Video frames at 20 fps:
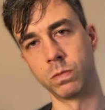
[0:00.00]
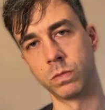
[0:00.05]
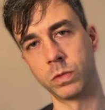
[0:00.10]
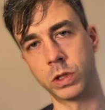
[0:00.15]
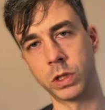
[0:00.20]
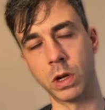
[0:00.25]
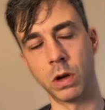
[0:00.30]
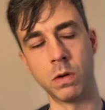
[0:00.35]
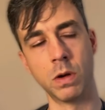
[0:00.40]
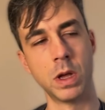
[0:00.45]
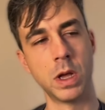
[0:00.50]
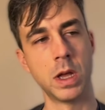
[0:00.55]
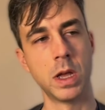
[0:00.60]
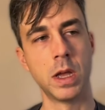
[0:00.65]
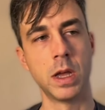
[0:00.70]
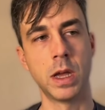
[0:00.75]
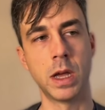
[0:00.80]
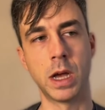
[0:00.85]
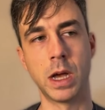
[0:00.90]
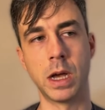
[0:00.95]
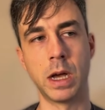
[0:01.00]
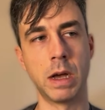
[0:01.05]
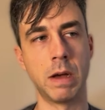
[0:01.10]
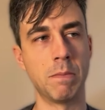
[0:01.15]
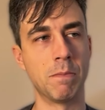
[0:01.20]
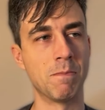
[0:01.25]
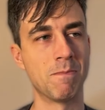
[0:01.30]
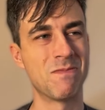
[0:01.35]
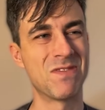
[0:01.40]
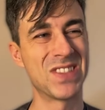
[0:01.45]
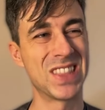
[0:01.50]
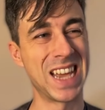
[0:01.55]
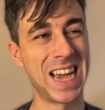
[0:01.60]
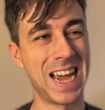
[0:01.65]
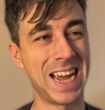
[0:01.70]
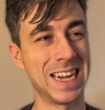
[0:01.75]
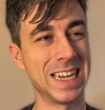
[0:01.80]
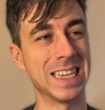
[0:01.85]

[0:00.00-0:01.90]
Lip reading: So that